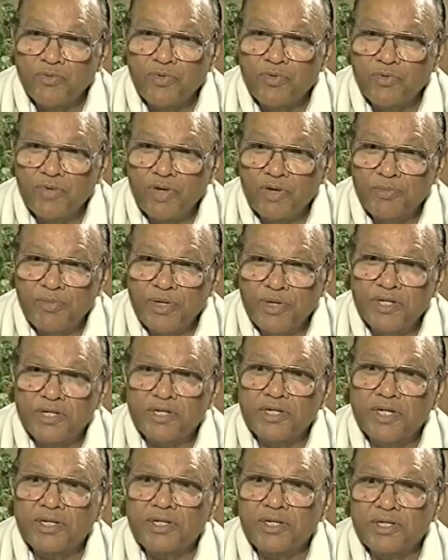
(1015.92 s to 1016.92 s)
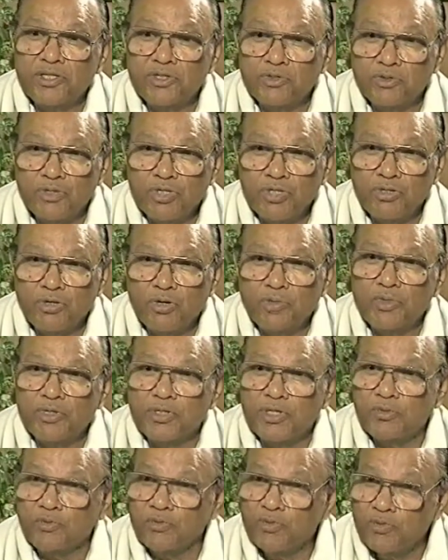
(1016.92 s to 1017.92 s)
we have made it earlier is only
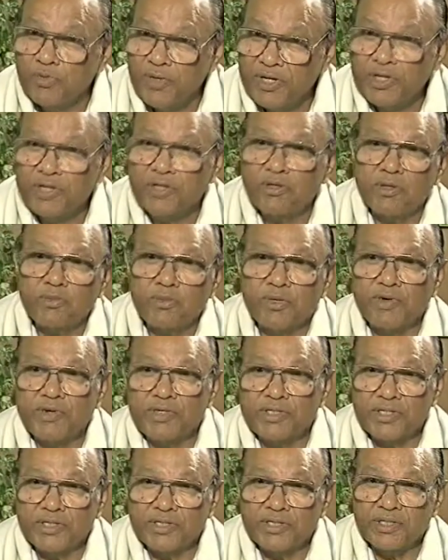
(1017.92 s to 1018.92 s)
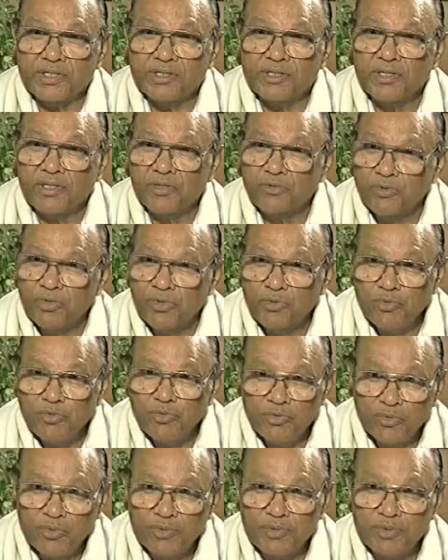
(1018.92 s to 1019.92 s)
government, then we made it all private sector. We
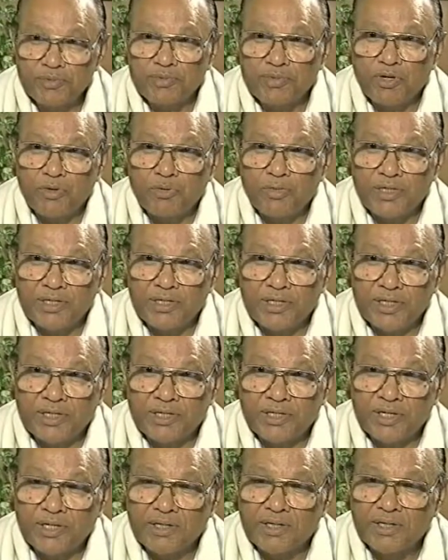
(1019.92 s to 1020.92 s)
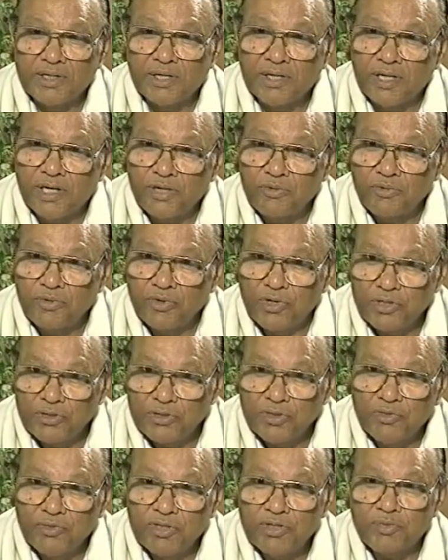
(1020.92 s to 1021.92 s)
removed from the government sector. And we
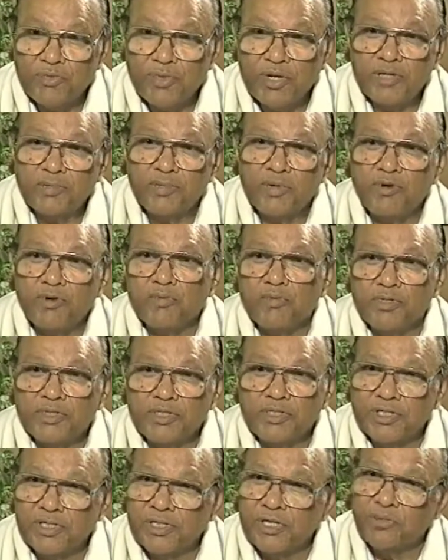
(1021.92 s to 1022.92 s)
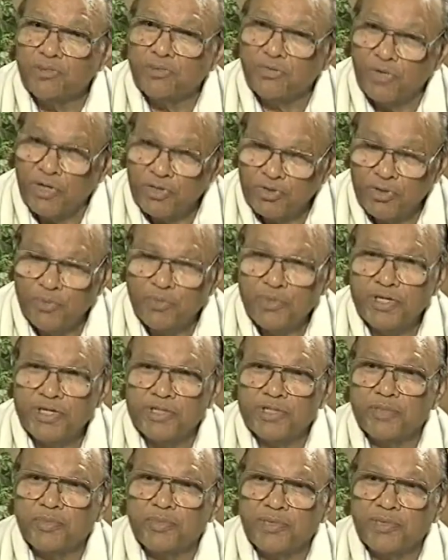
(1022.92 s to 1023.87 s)
also, when the power project delayed, we also made it